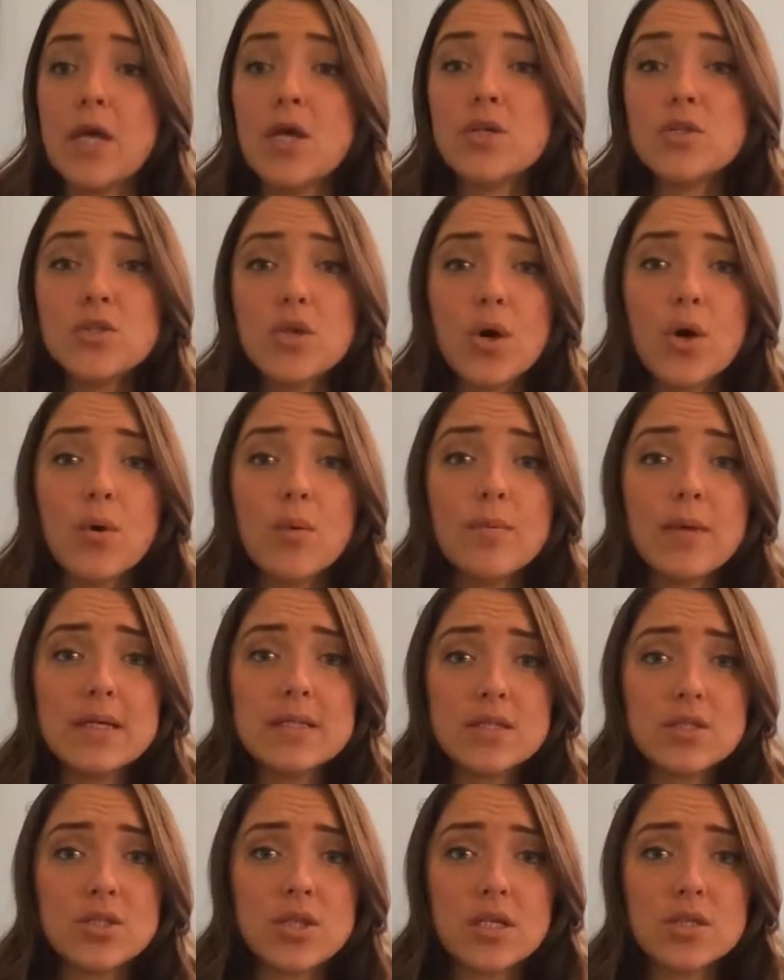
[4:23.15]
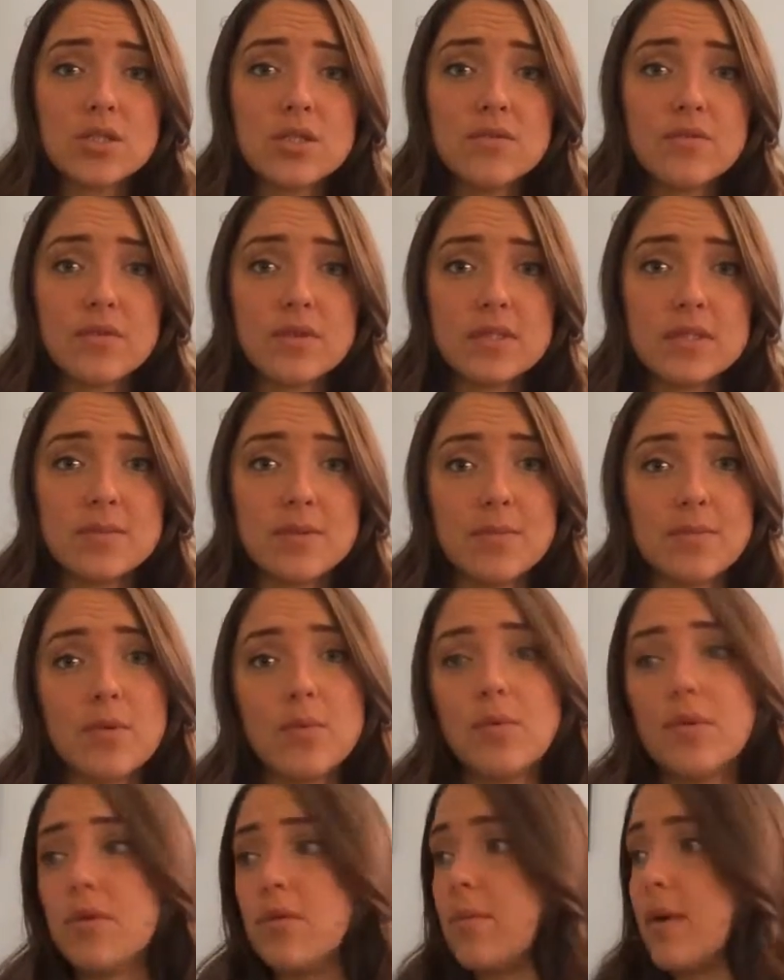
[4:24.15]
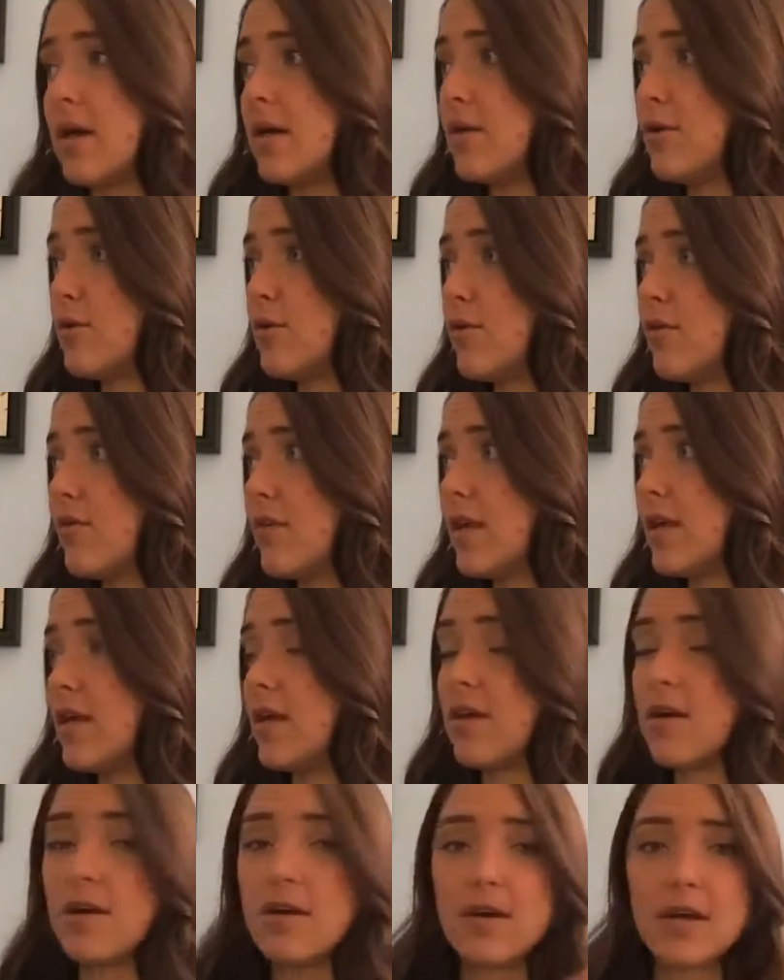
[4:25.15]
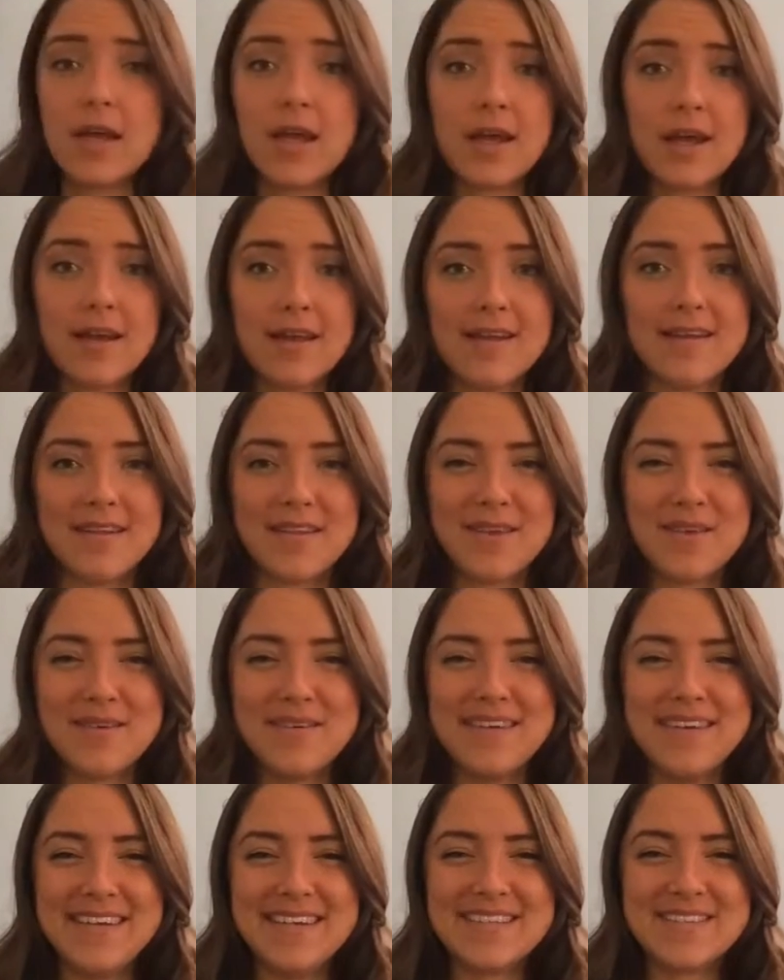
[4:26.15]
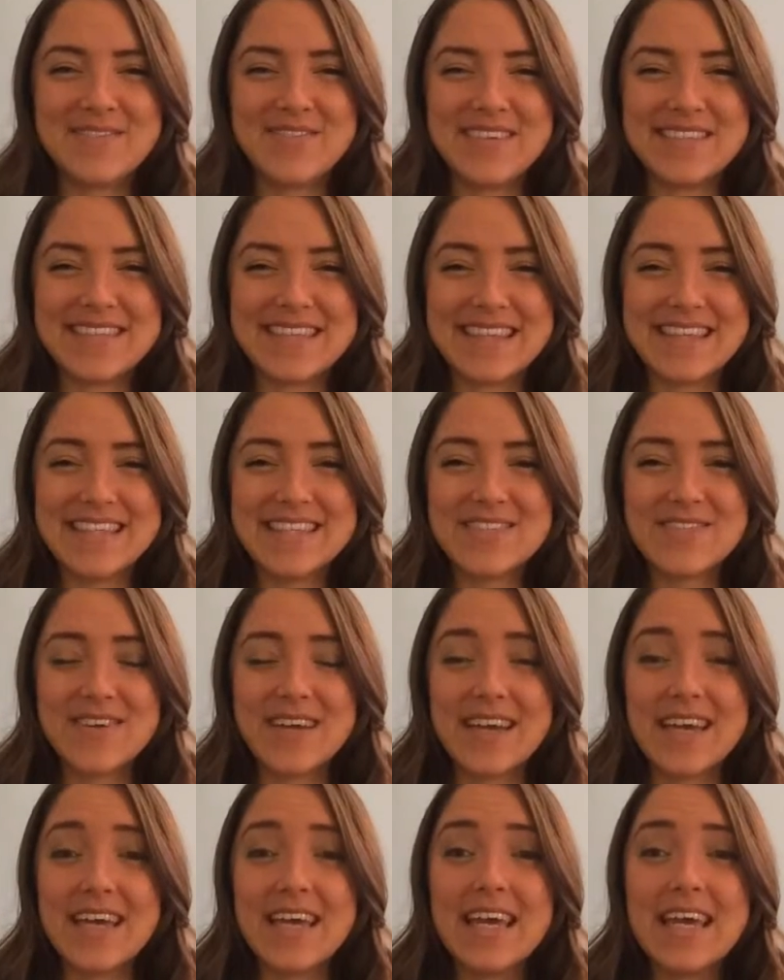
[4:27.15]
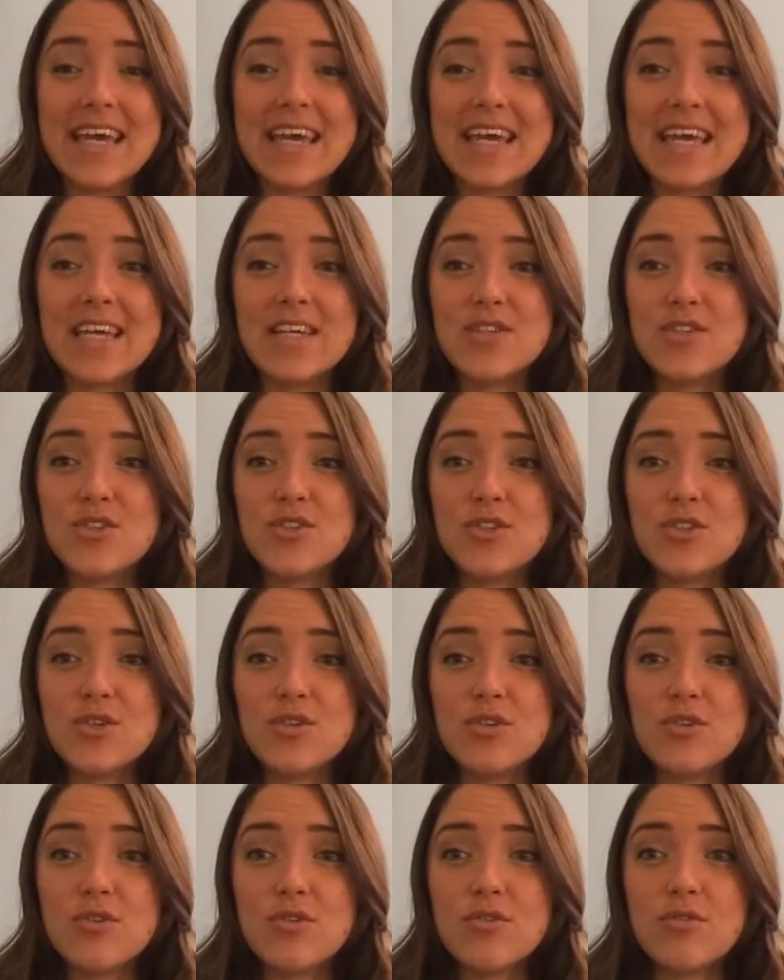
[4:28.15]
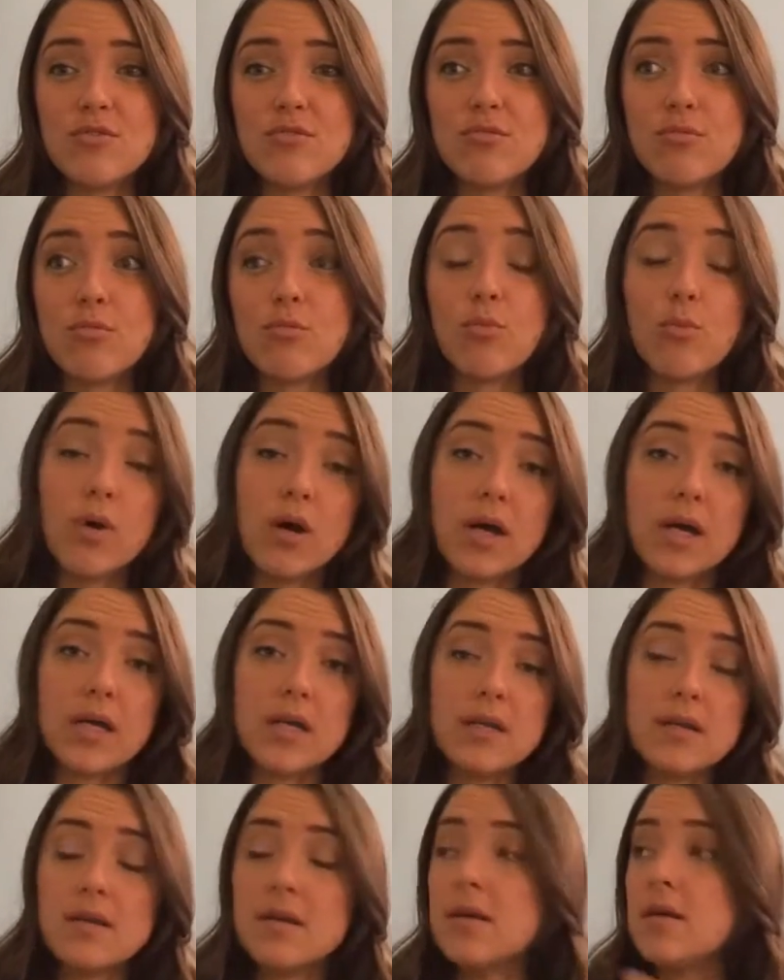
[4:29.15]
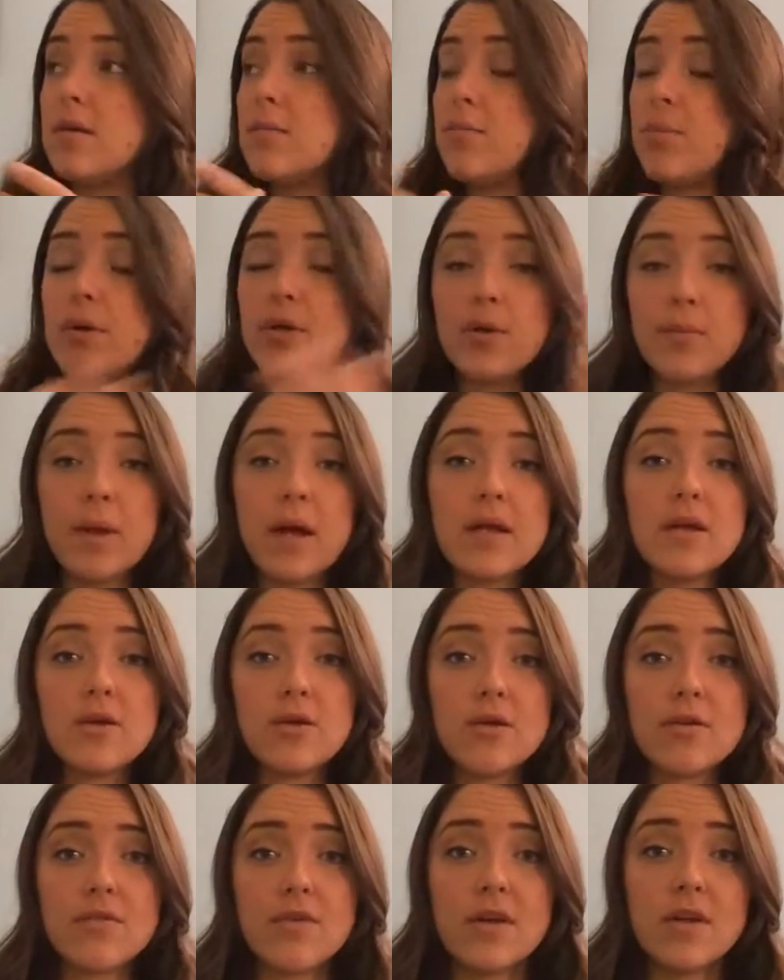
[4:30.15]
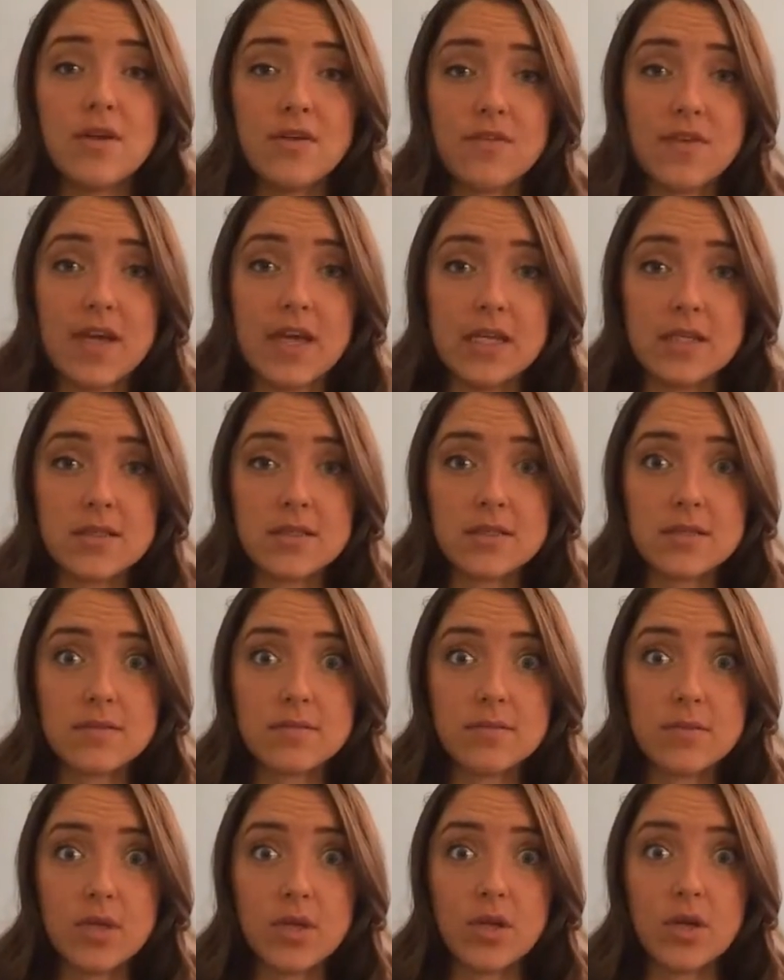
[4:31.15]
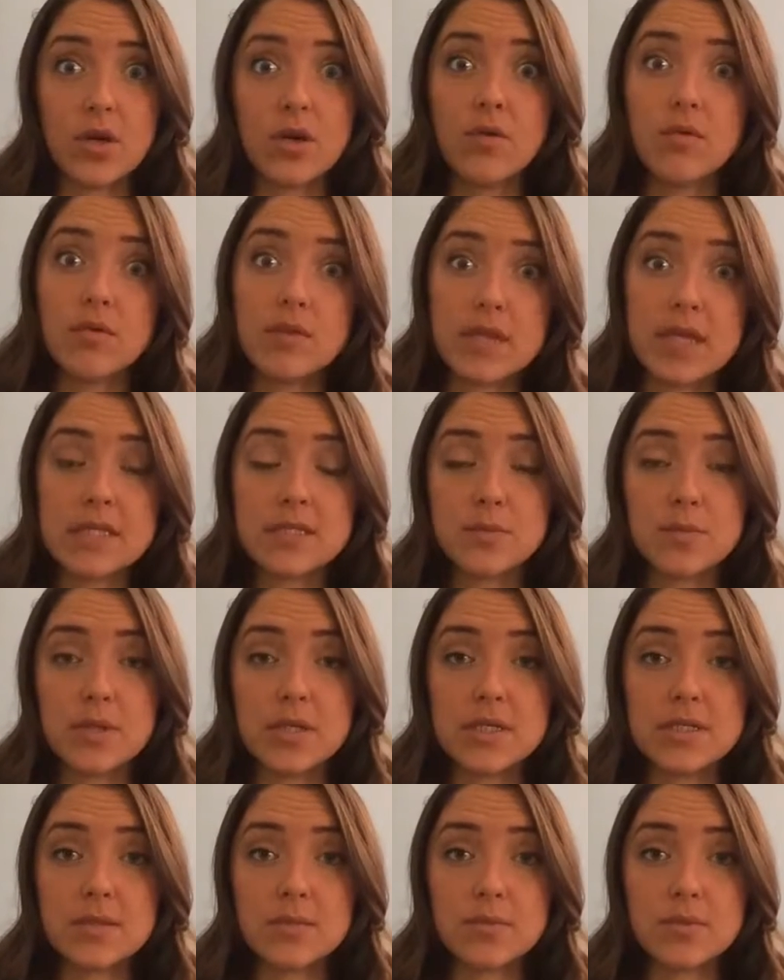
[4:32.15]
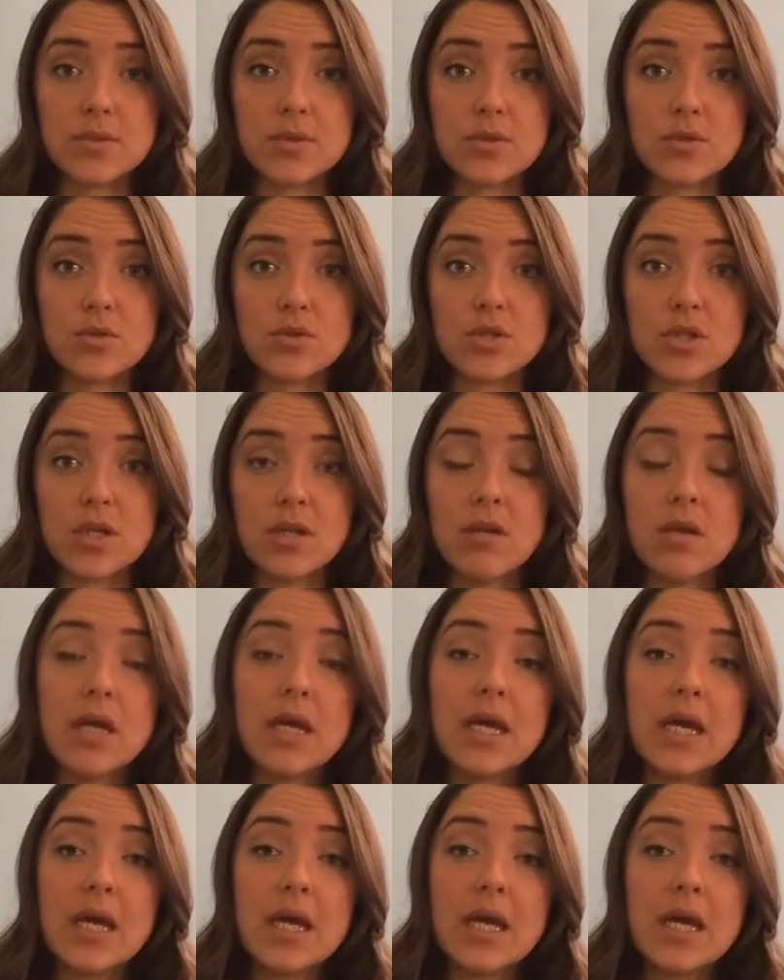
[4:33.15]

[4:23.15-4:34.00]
So my suggestion for these people with their monitor over here and their knees facing this way is to, 1, put your monitor in front of your face. You know, that's a pretty simple solution.